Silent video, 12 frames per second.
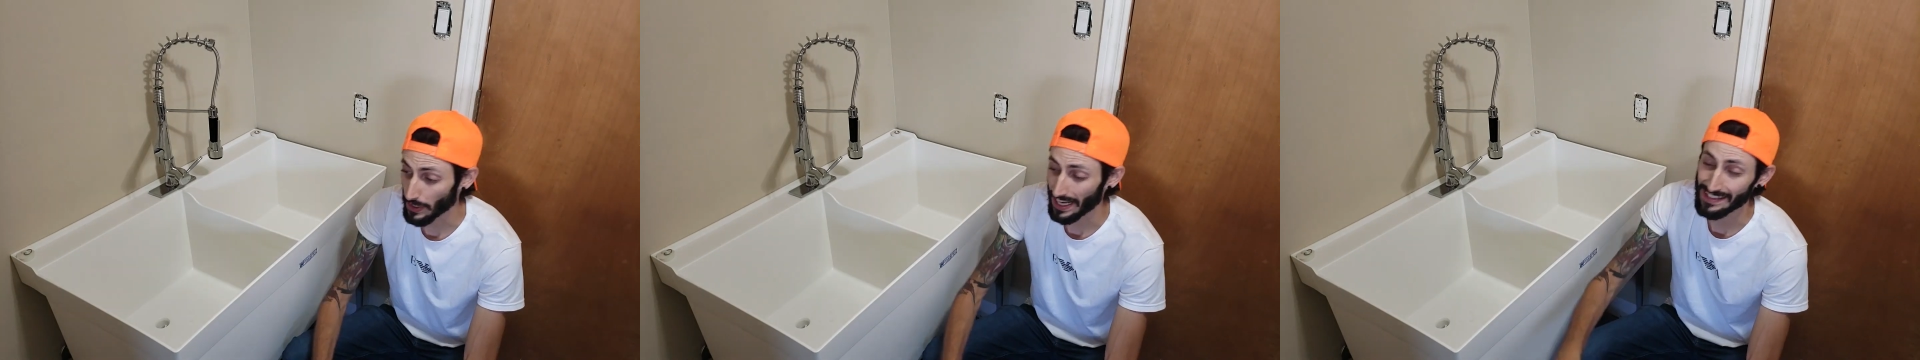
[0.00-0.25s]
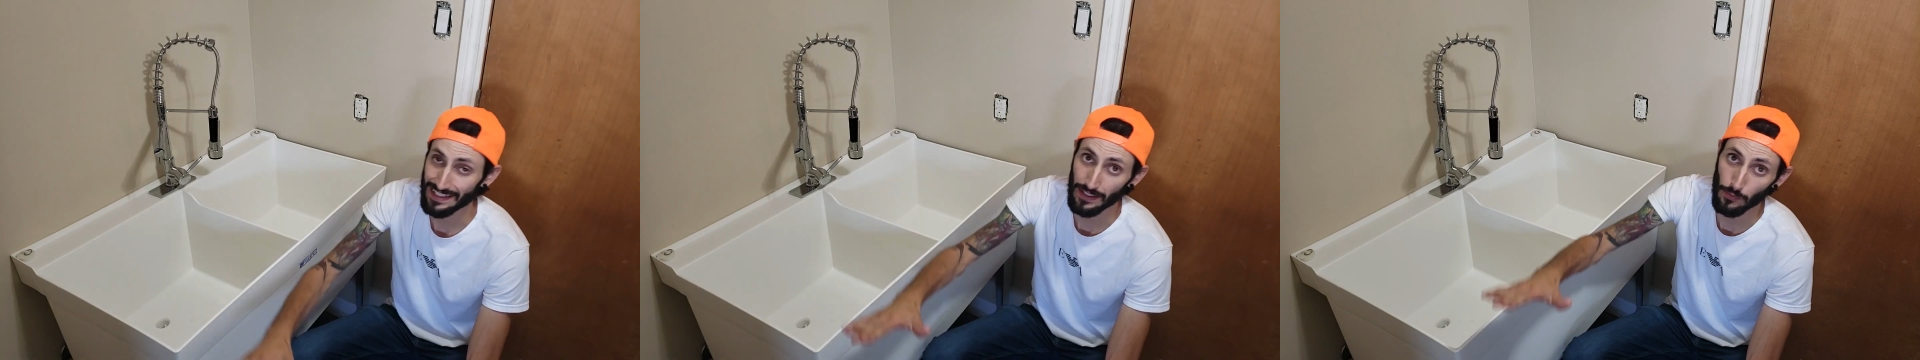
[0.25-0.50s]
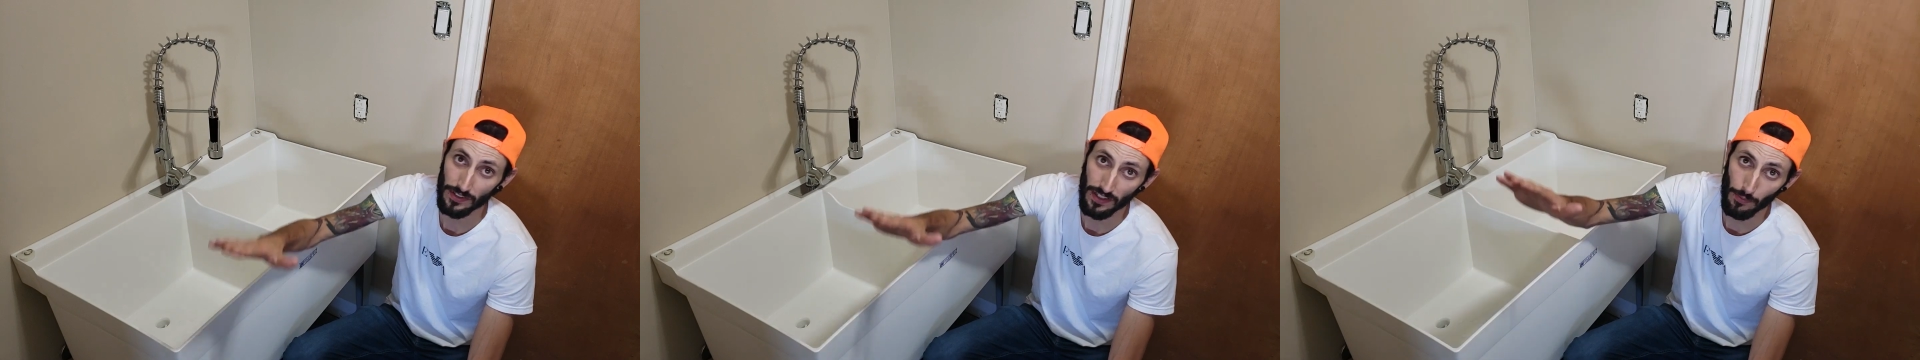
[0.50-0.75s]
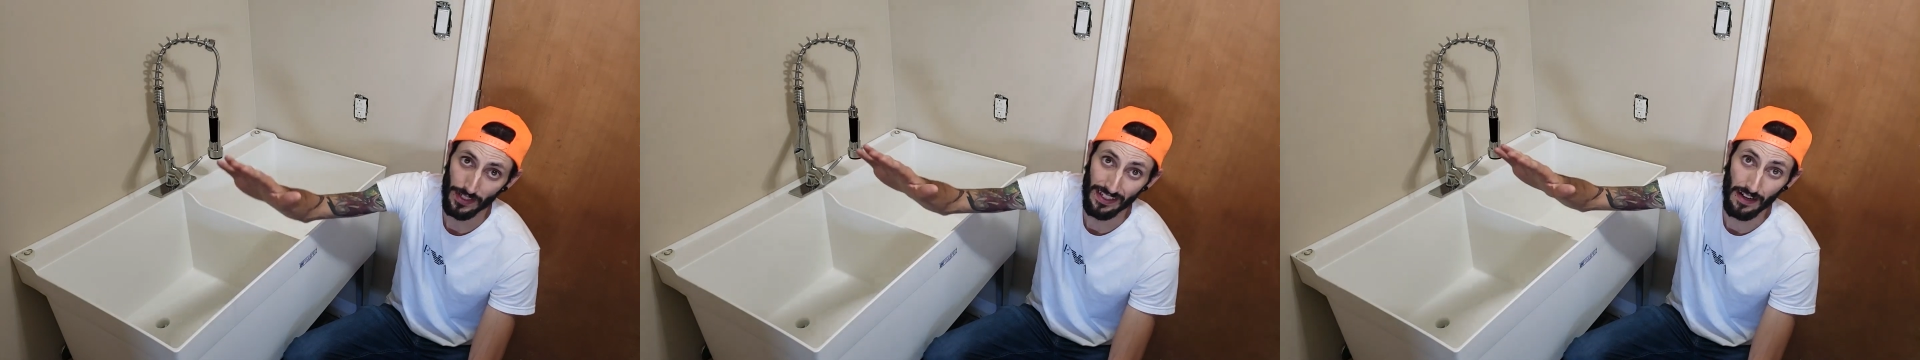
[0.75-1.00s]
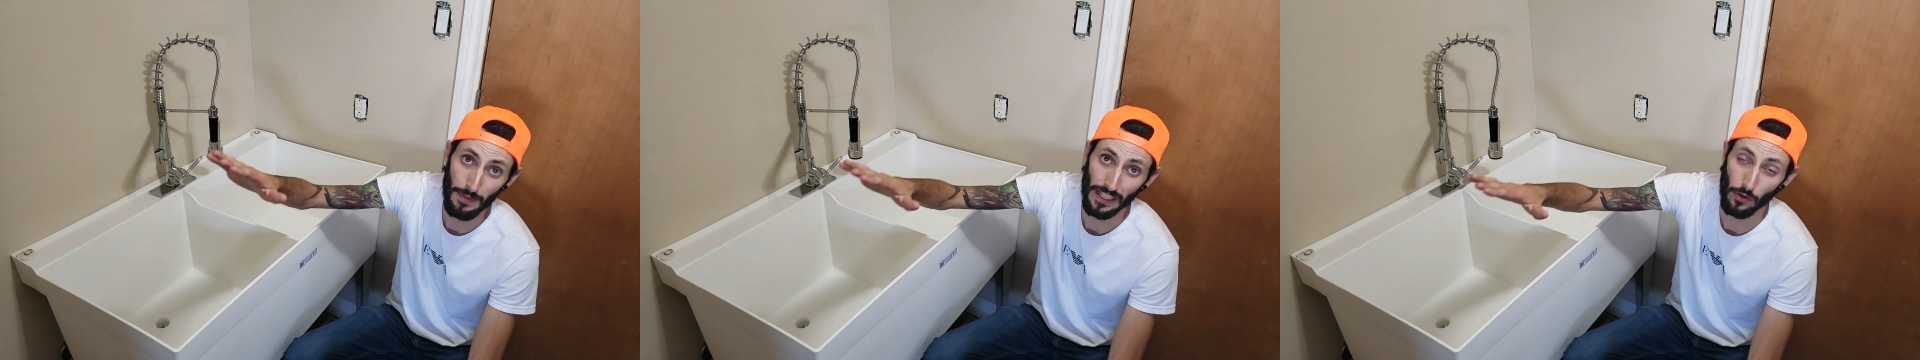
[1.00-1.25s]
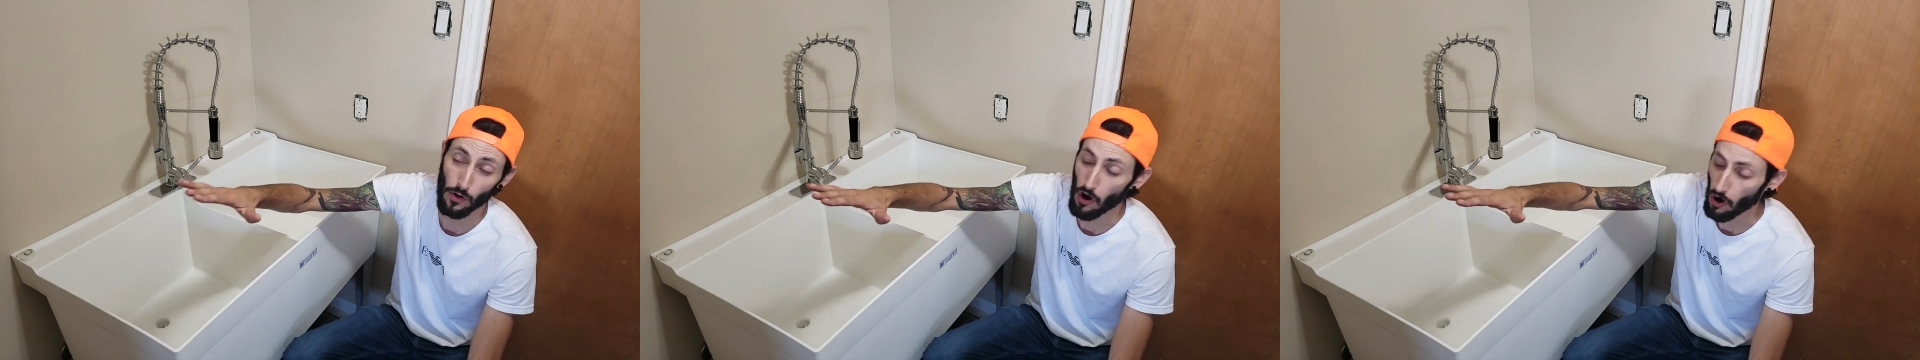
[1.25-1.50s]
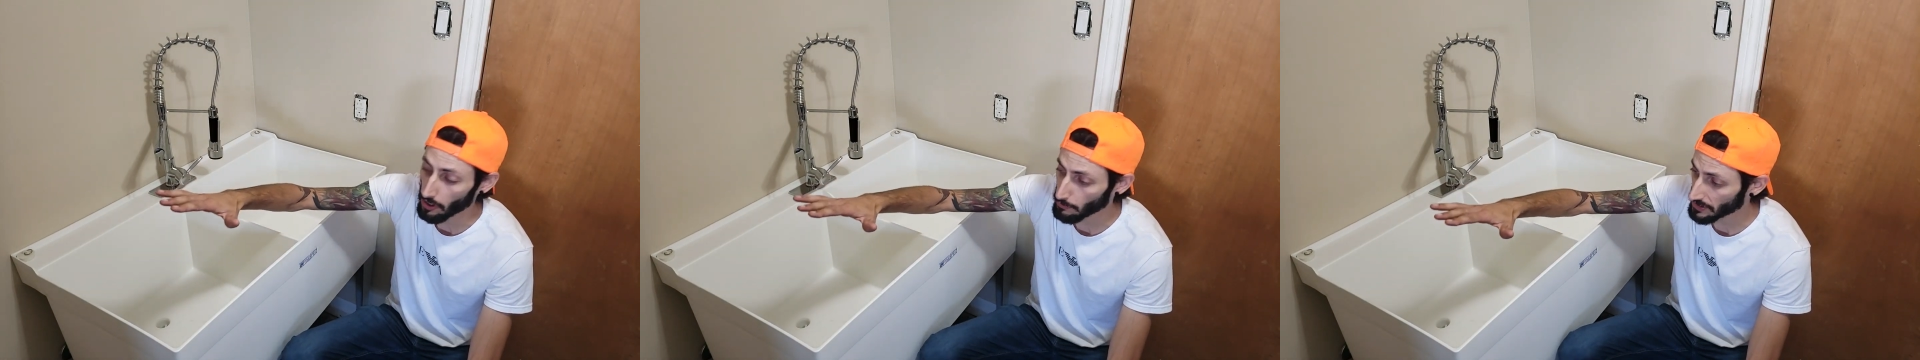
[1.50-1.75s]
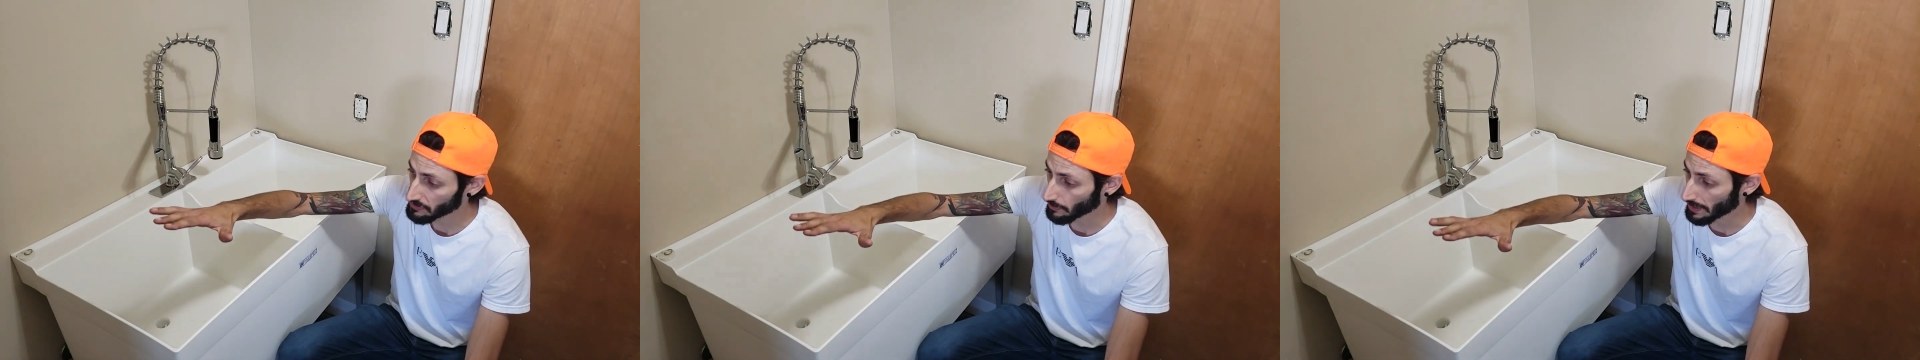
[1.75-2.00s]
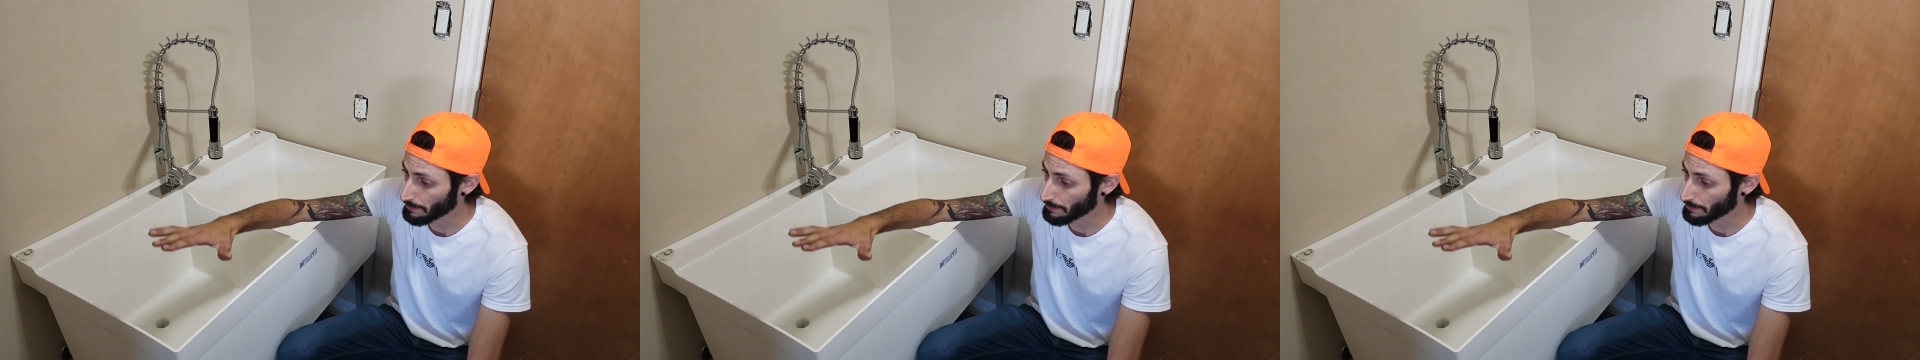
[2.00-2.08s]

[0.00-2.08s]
what I did was I went down to my local hardware store and